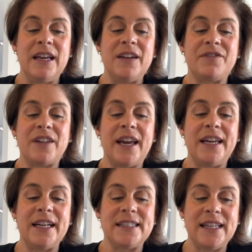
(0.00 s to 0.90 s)
If
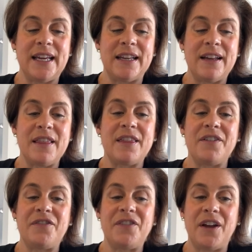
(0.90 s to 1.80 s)
light gets in, the
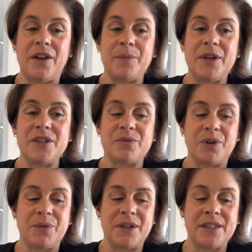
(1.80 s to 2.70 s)
film is
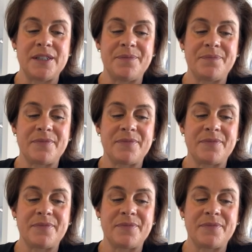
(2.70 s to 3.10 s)
ruined.